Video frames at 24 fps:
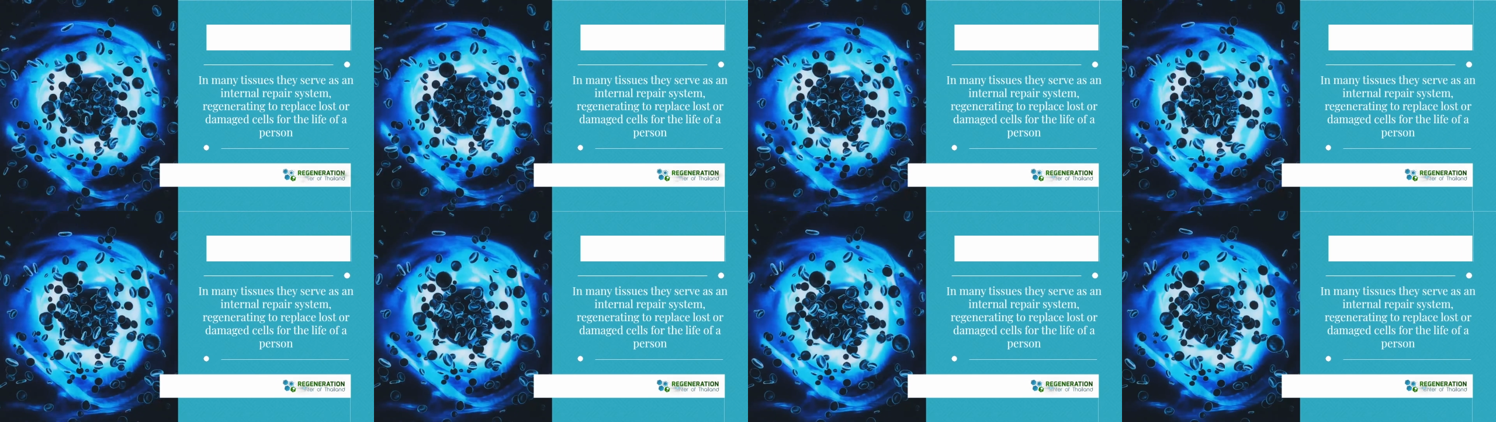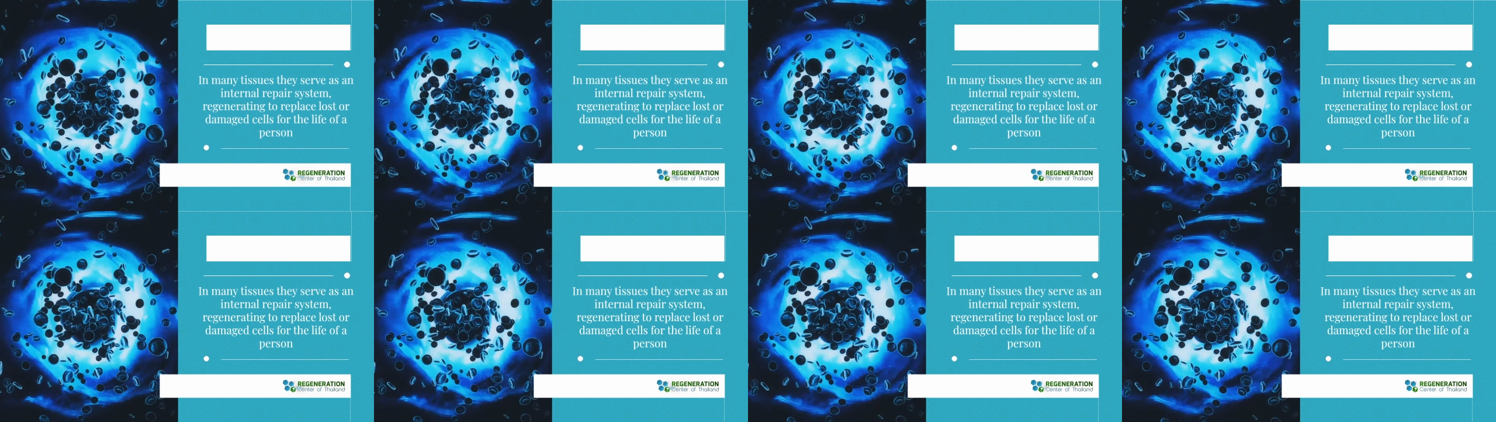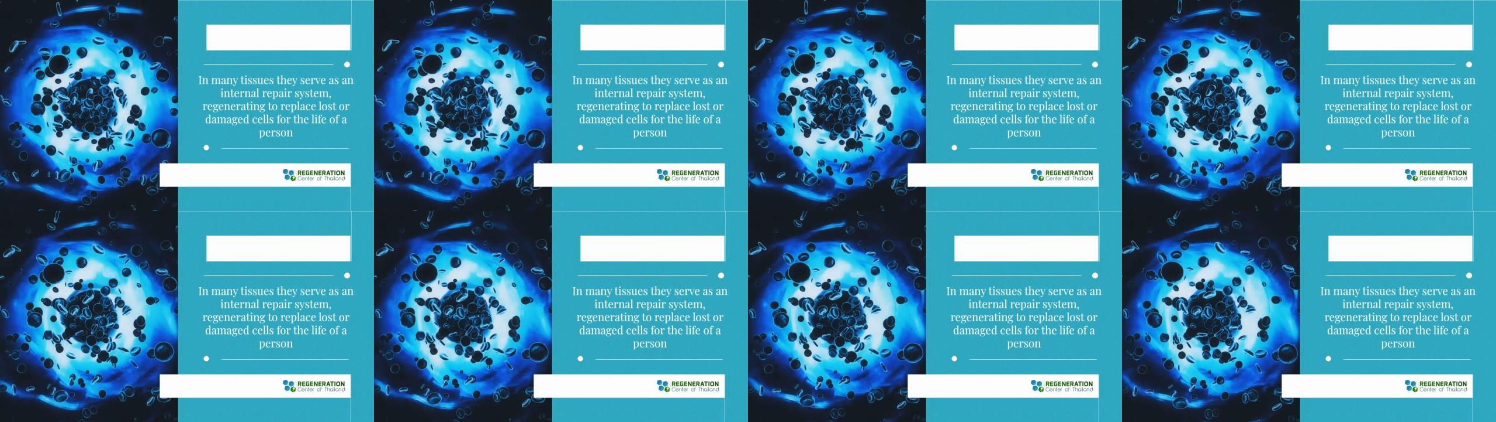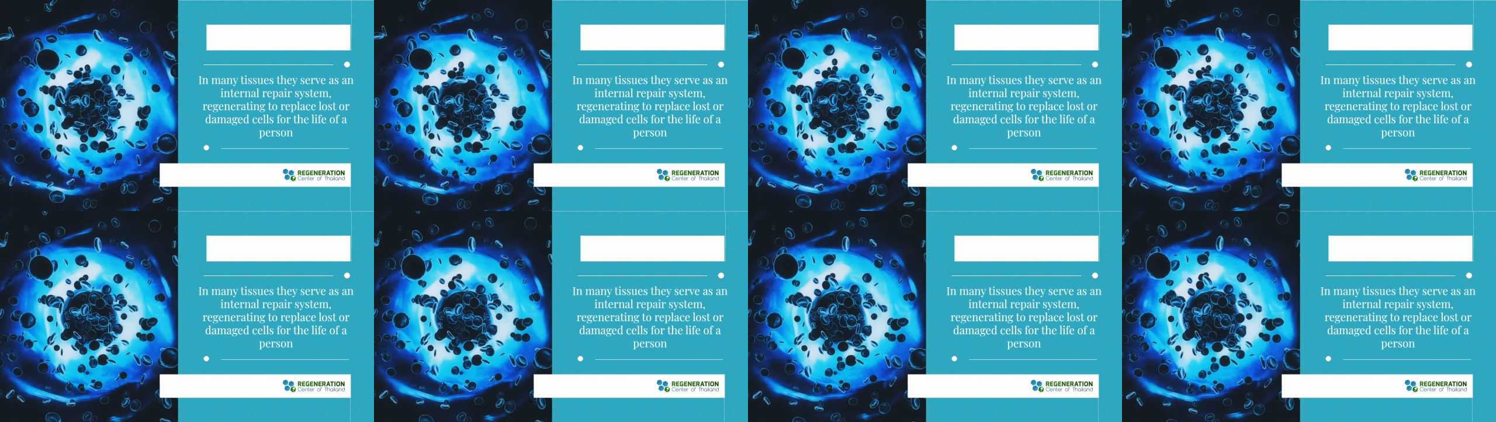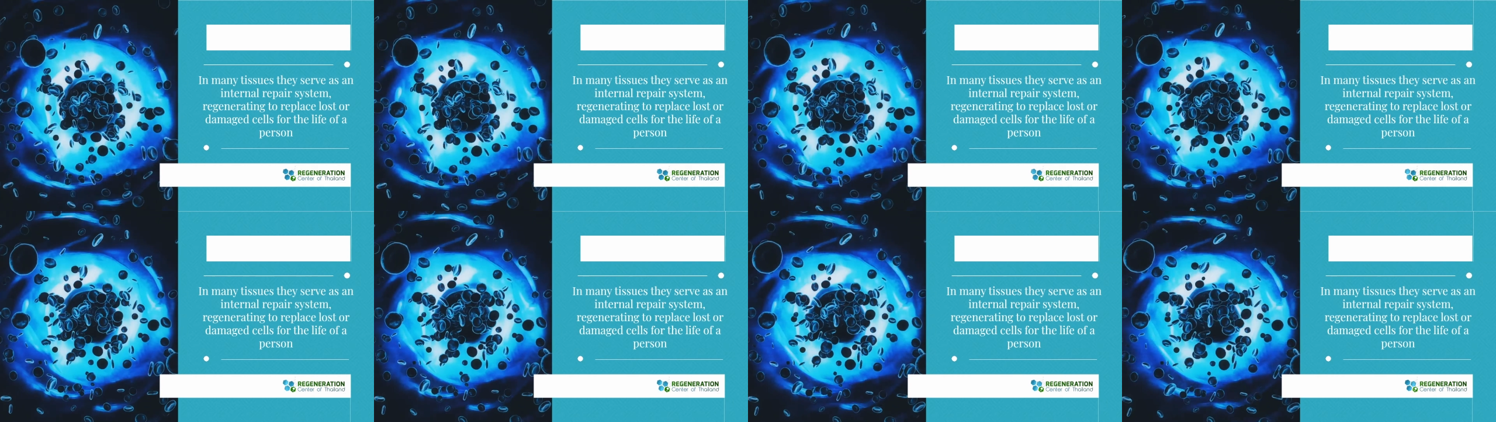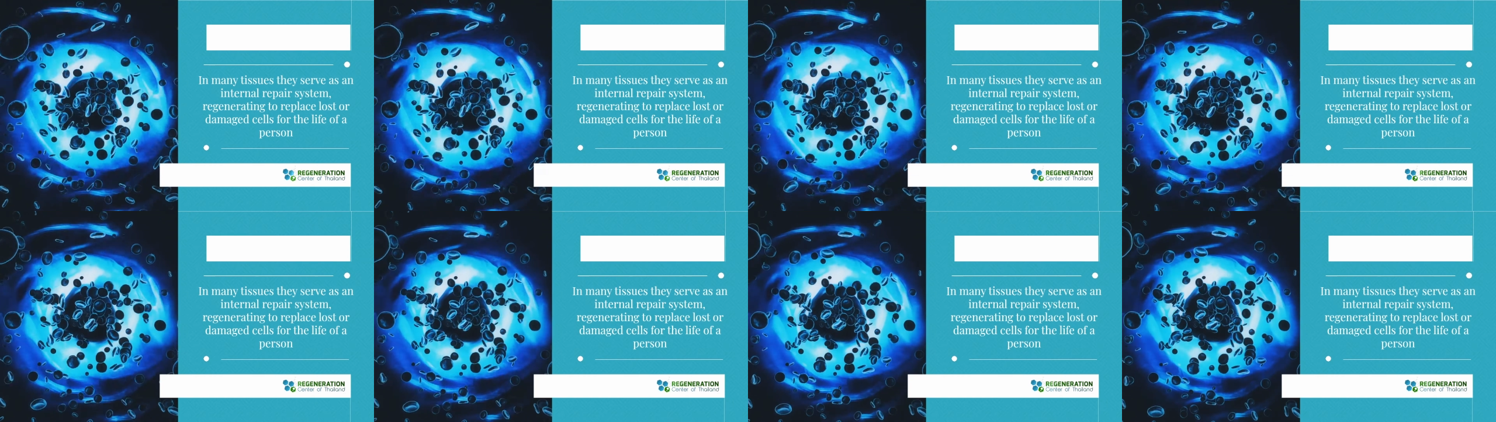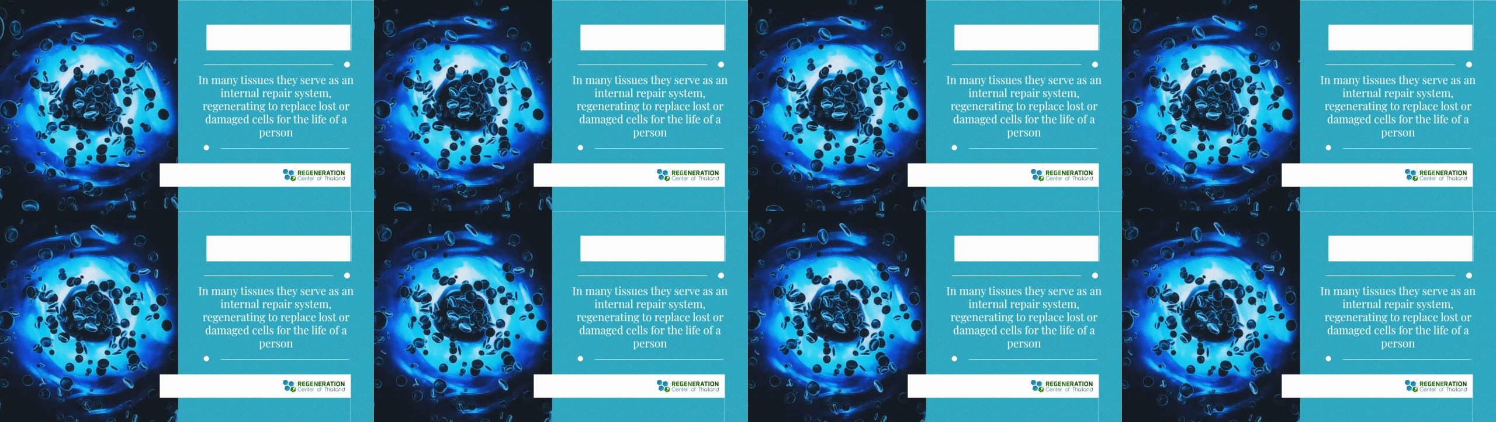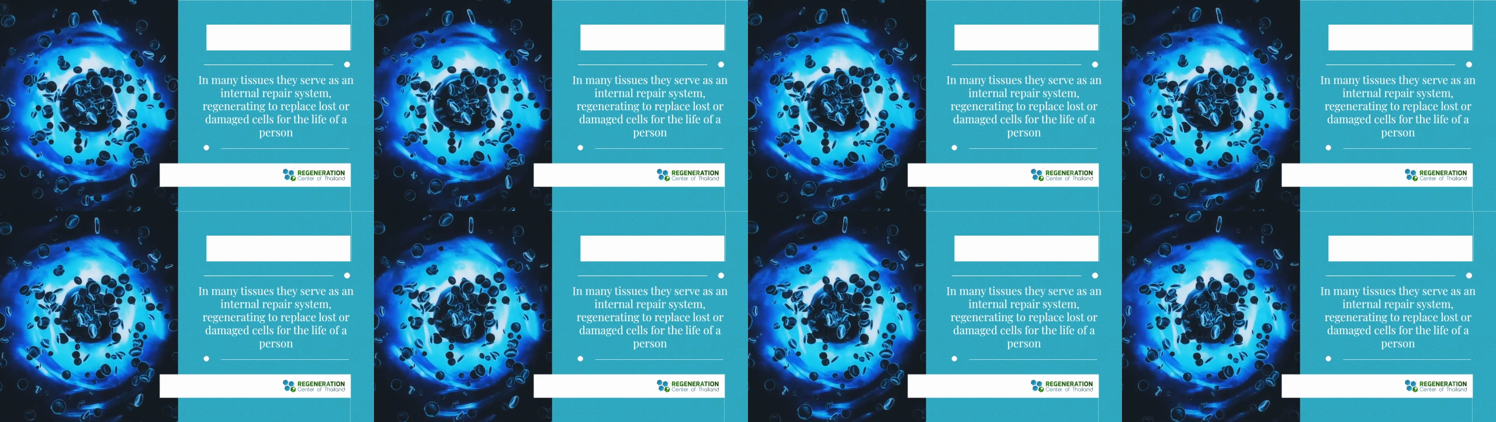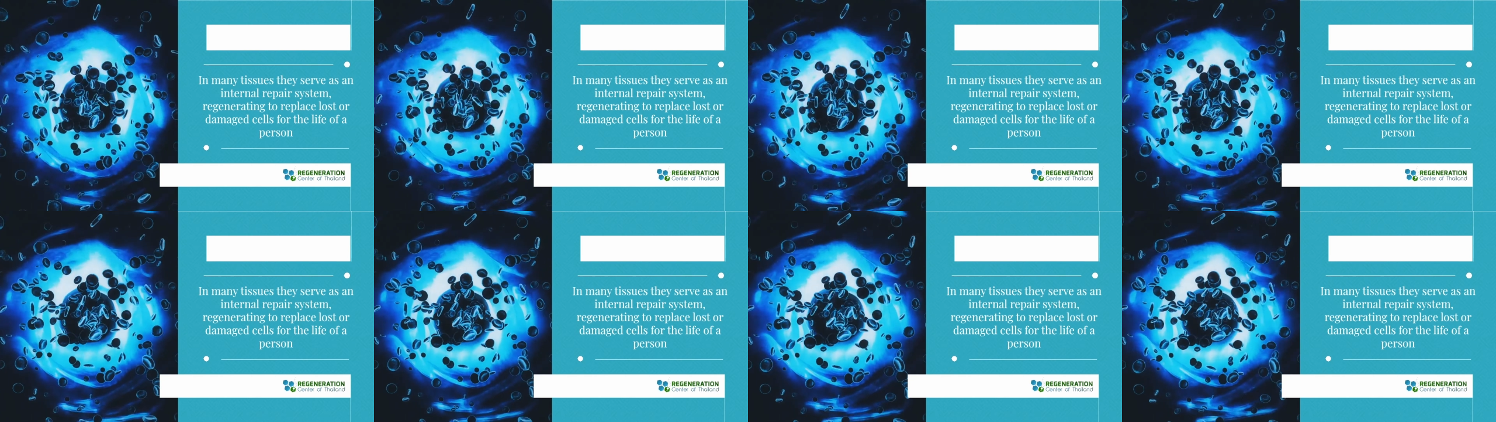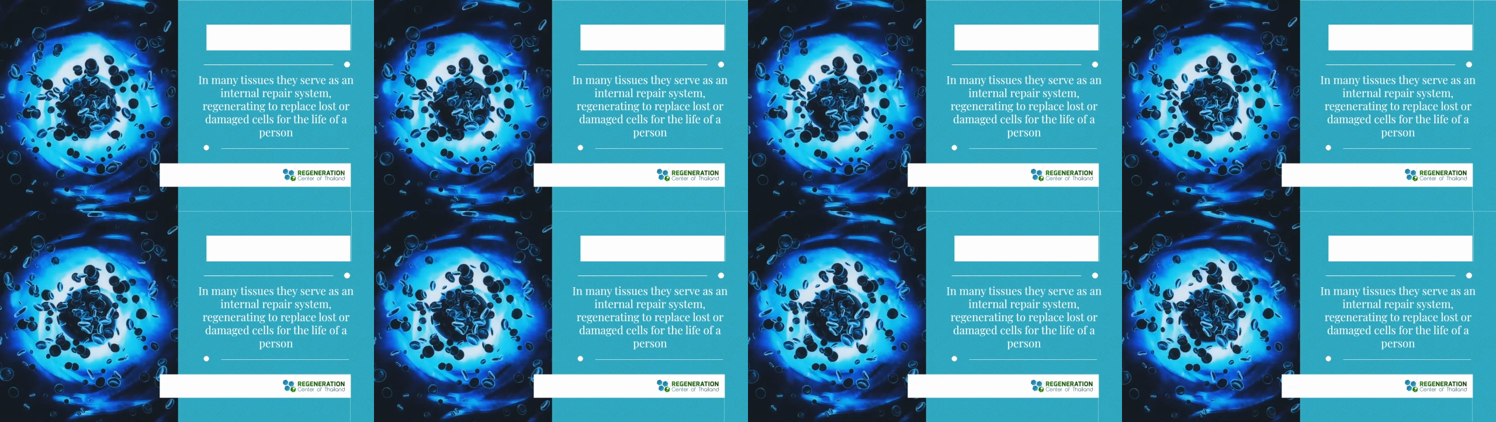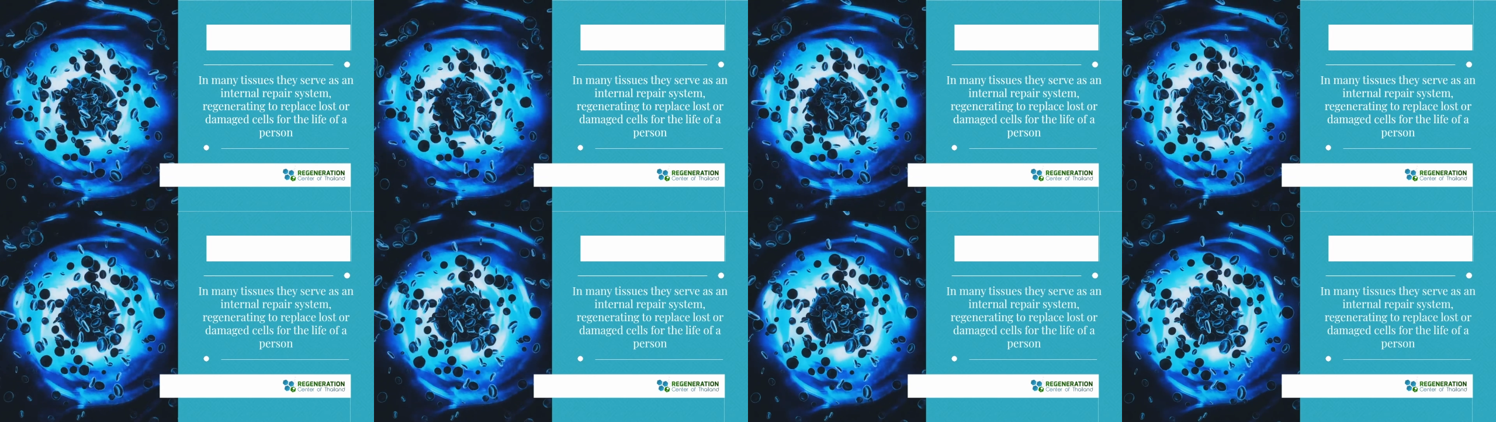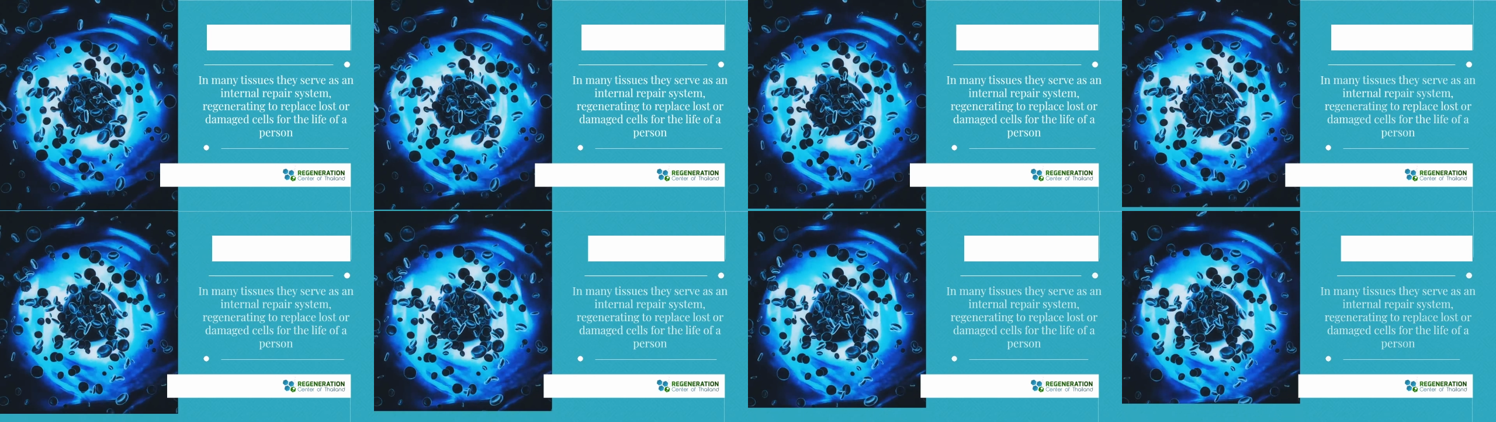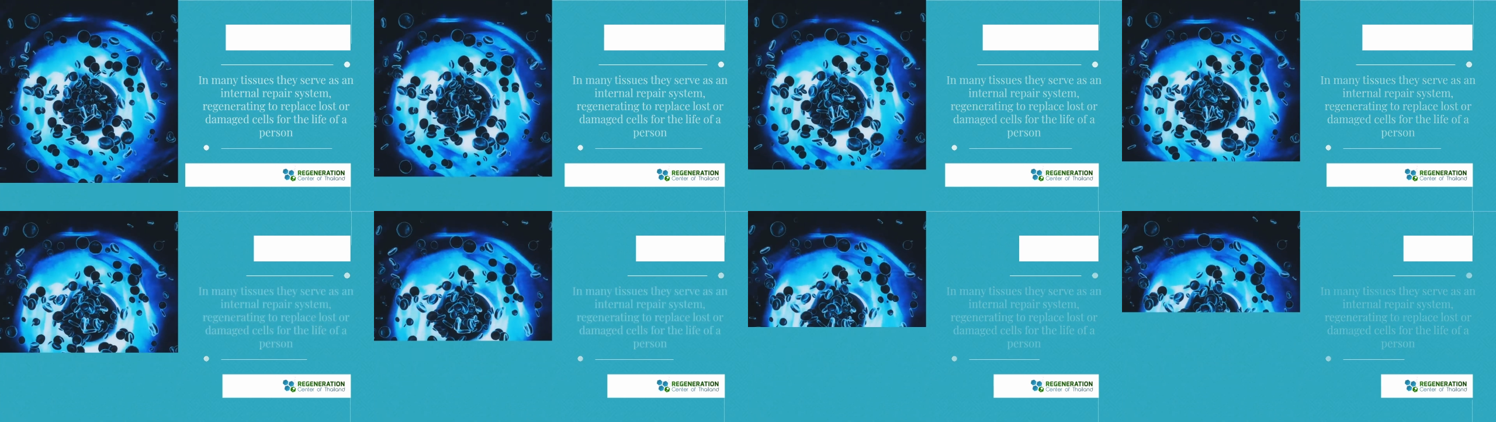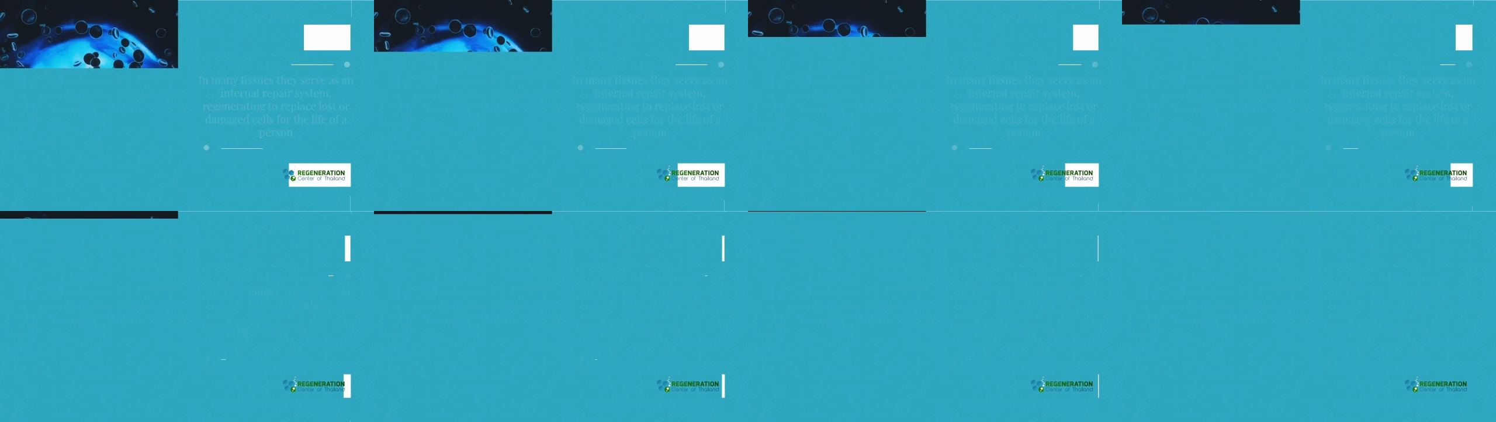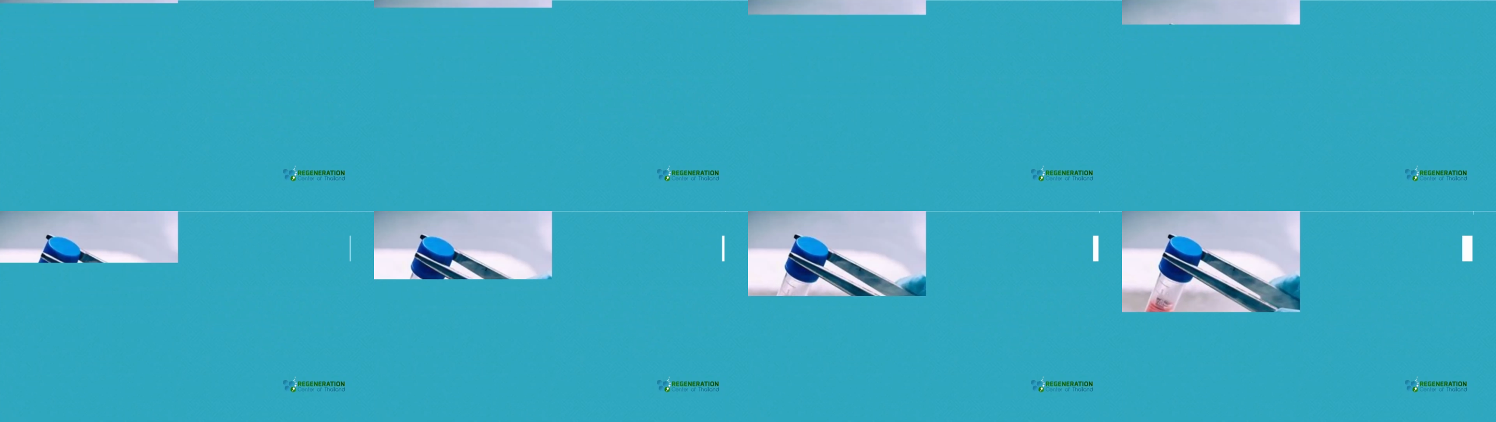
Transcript: Nobody's mouth can be seen.